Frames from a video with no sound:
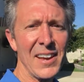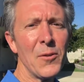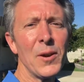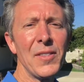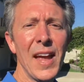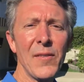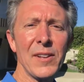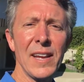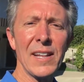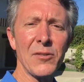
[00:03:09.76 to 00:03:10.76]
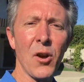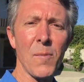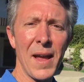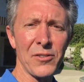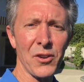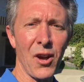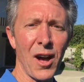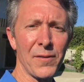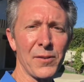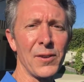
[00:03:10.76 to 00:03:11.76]
With everything this home has to
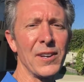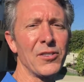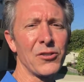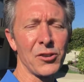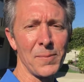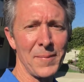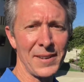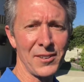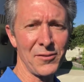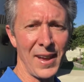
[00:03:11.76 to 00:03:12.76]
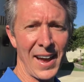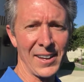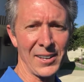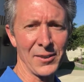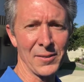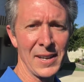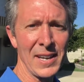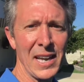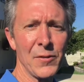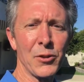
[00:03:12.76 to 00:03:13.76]
offer, it's a tremendous value.
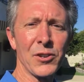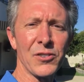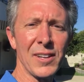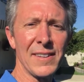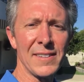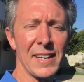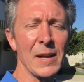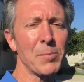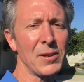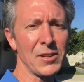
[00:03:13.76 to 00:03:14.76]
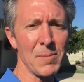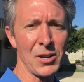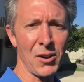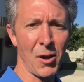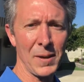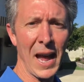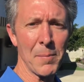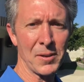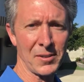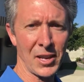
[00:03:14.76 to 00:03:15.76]
If you're interested in seeing it, please give me a call. I'll be
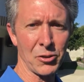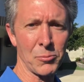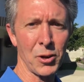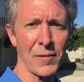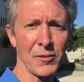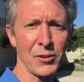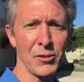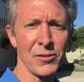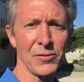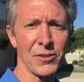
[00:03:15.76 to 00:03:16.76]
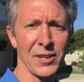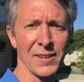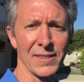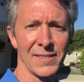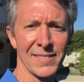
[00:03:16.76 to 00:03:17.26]
happy to schedule a private viewing for you.